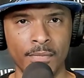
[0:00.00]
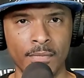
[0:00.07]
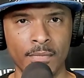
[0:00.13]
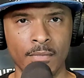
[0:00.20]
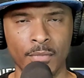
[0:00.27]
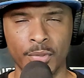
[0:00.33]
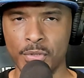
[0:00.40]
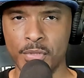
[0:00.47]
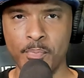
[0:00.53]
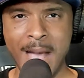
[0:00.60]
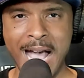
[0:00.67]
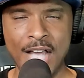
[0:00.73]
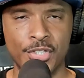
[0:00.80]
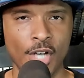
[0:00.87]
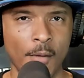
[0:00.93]
Those
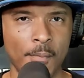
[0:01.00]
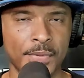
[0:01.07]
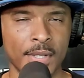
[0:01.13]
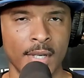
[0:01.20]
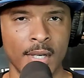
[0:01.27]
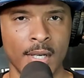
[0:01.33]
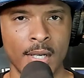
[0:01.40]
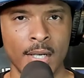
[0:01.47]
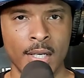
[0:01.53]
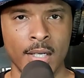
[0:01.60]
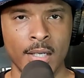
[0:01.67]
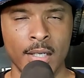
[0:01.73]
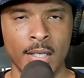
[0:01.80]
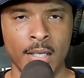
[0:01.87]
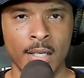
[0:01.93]
matchups.
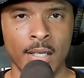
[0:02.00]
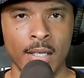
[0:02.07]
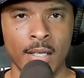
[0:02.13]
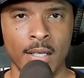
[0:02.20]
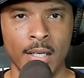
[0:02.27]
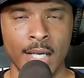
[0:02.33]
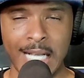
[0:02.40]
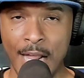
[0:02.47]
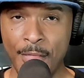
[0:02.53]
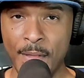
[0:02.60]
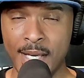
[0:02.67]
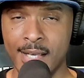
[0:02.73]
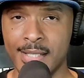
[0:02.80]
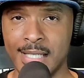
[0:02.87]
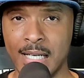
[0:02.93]
And I
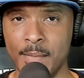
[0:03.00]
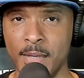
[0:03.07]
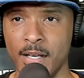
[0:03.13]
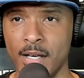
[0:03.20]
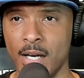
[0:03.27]
think he's going to be